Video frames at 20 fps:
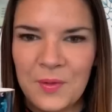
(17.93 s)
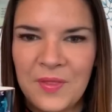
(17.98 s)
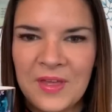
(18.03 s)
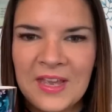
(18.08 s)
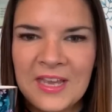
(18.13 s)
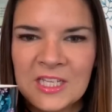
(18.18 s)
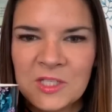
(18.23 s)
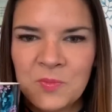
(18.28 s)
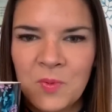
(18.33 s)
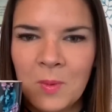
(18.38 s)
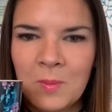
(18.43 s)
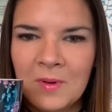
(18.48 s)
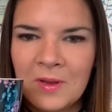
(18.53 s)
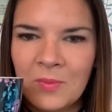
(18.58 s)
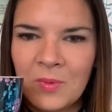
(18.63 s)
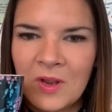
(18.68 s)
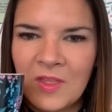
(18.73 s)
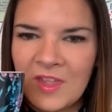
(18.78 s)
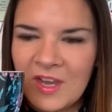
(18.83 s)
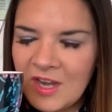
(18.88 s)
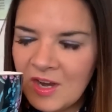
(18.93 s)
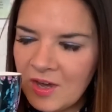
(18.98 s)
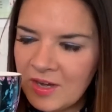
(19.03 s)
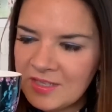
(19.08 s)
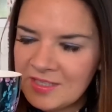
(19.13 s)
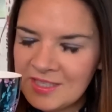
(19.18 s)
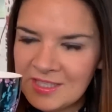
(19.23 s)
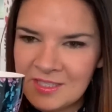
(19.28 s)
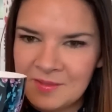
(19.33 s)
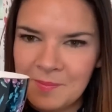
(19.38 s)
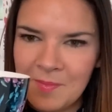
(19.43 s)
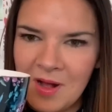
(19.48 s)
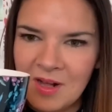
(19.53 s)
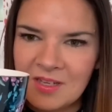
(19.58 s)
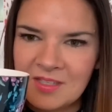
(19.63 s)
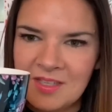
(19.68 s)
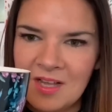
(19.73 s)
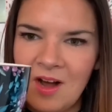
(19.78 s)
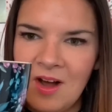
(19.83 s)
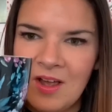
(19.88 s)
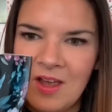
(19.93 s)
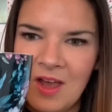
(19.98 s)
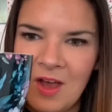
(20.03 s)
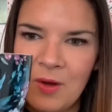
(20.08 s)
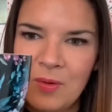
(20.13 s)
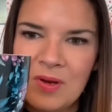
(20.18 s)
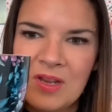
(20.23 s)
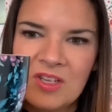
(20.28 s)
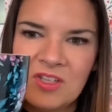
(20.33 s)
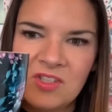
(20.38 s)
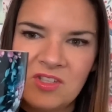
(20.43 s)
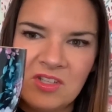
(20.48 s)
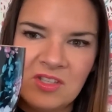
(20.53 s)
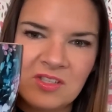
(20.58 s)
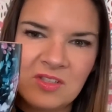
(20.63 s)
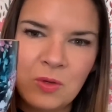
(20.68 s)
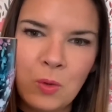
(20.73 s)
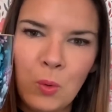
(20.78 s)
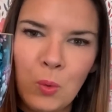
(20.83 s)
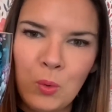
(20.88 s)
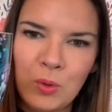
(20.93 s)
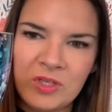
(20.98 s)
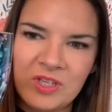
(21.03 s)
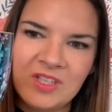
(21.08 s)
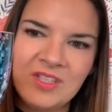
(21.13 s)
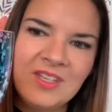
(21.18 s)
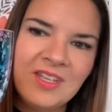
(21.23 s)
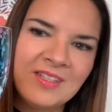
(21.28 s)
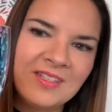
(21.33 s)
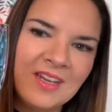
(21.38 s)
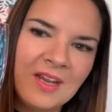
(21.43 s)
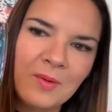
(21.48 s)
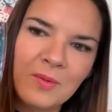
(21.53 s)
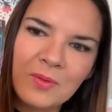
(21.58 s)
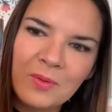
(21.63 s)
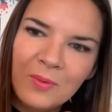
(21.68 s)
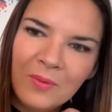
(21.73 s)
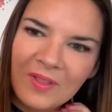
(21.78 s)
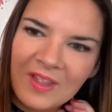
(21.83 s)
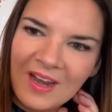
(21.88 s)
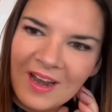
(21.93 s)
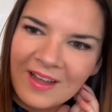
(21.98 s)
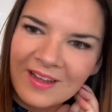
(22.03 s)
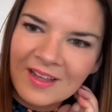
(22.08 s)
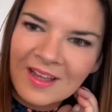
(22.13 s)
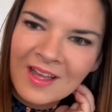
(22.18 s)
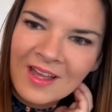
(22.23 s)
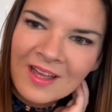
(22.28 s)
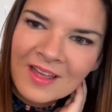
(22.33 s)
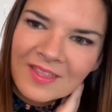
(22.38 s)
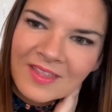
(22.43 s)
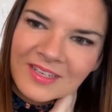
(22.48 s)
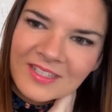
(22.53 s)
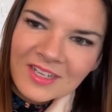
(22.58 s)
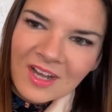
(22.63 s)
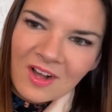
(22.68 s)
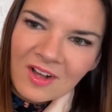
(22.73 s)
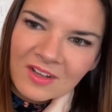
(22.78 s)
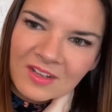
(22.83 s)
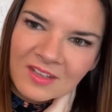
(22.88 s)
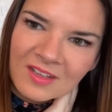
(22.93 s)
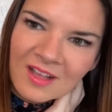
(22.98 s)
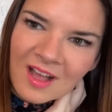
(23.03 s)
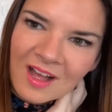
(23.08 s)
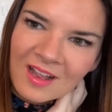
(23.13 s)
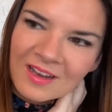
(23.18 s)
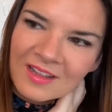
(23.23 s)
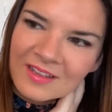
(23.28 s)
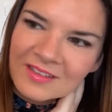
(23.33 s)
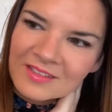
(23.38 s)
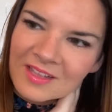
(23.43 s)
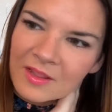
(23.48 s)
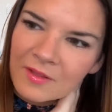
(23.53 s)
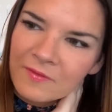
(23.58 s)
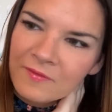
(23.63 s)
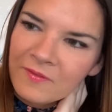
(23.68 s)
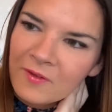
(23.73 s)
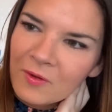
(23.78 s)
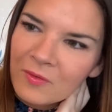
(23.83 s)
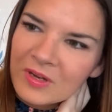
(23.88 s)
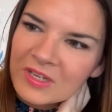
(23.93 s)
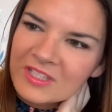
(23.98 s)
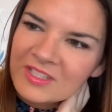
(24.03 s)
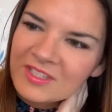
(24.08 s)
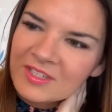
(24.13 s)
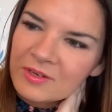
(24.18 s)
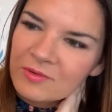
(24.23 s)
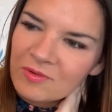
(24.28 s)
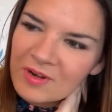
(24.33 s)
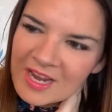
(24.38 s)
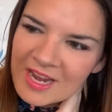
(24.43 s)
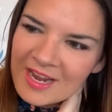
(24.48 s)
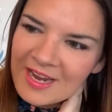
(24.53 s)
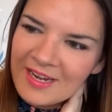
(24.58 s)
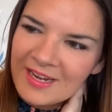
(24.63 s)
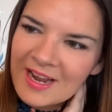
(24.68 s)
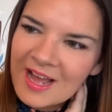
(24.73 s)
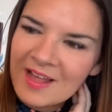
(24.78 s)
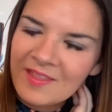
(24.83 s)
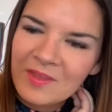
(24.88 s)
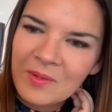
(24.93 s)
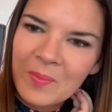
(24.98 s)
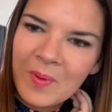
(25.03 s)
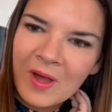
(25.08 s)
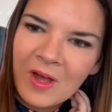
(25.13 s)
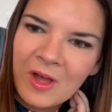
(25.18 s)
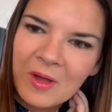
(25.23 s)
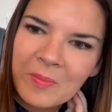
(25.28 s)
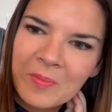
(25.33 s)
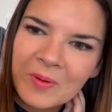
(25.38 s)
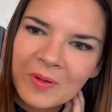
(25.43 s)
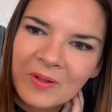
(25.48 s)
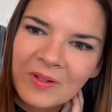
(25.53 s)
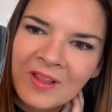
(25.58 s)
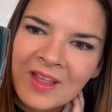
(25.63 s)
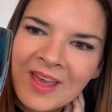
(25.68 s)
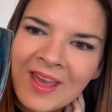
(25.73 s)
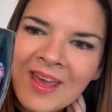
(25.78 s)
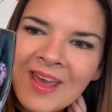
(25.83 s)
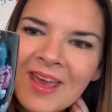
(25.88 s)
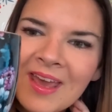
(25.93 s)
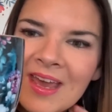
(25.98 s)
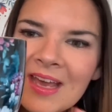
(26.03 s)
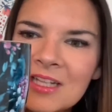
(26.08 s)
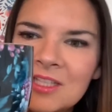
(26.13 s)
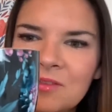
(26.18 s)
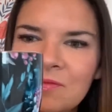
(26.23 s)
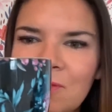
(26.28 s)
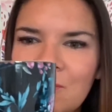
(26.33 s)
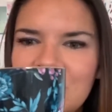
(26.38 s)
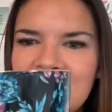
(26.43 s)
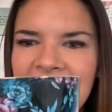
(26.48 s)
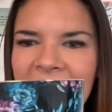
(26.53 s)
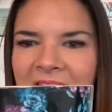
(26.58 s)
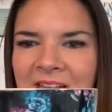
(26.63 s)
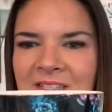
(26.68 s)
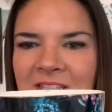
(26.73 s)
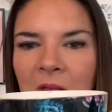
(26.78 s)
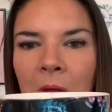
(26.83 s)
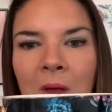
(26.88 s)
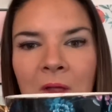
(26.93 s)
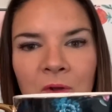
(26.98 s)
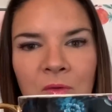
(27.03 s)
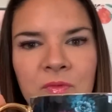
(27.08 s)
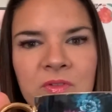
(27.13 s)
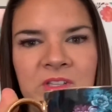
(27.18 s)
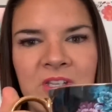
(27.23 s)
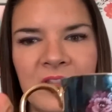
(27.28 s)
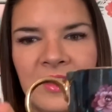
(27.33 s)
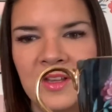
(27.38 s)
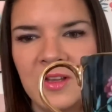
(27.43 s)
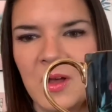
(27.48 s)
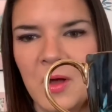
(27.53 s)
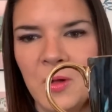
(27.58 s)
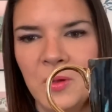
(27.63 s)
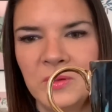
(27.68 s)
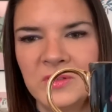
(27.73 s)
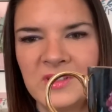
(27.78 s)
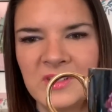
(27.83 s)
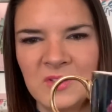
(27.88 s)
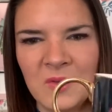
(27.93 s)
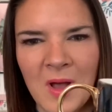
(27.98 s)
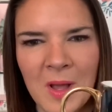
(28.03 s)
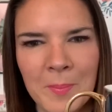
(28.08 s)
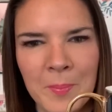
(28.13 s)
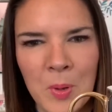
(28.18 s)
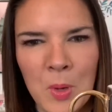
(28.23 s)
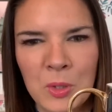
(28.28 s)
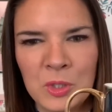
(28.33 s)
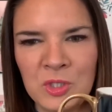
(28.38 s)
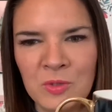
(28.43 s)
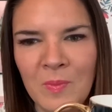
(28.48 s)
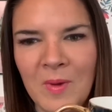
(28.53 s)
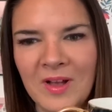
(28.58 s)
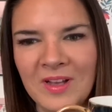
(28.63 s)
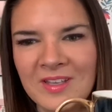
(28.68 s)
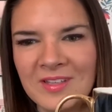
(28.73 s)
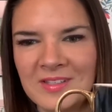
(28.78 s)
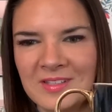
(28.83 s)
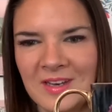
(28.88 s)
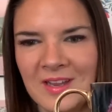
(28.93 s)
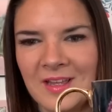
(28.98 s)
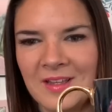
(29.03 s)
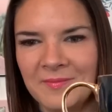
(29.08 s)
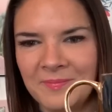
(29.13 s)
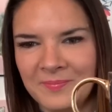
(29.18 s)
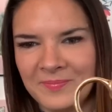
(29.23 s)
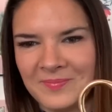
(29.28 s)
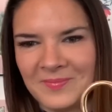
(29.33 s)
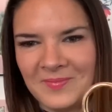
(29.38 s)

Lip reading: I think it's probably one of the nicest mugs that I own. It's just gorgeous, isn't it? With all the like the dark colours, like the forest green and the purple. It's from Tesco and obviously the gold. It's quite a posh mug, isn't it?